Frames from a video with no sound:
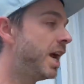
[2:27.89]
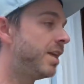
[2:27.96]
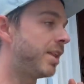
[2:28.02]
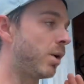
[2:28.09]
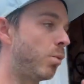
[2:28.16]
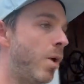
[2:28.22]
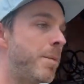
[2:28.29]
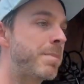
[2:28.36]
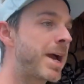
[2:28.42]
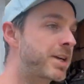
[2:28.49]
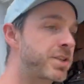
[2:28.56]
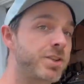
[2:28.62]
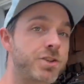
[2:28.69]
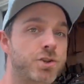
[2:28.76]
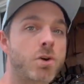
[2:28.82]
They went back
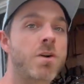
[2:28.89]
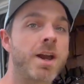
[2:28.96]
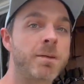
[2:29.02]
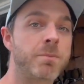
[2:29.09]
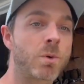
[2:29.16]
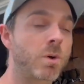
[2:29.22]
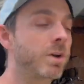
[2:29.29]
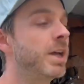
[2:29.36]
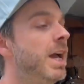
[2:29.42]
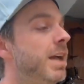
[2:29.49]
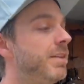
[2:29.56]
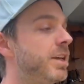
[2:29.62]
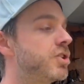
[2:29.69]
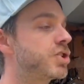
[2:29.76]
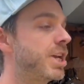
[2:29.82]
to the drawing board.
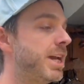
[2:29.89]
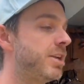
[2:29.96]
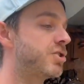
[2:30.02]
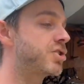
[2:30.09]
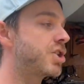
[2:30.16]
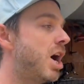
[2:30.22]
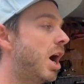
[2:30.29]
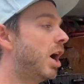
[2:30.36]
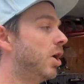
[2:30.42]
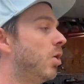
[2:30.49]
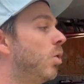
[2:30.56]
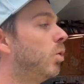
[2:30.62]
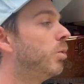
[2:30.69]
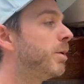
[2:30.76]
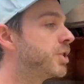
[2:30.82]
They changed a
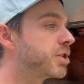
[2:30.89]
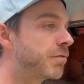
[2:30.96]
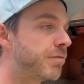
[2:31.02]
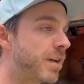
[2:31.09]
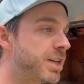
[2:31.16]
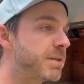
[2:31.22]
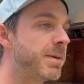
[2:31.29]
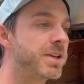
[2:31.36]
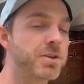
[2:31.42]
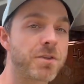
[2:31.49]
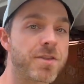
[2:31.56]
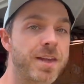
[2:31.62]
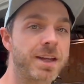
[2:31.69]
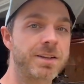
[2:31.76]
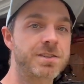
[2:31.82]
whole bunch of fundamental
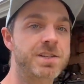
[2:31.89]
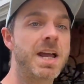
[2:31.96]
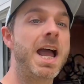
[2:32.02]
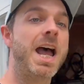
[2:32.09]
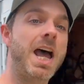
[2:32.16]
things.